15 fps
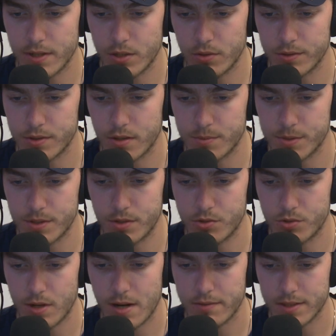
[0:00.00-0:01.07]
Vettel in terms of their
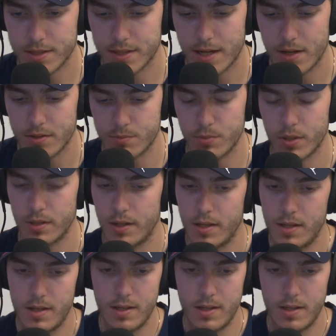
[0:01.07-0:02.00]
driving styles. But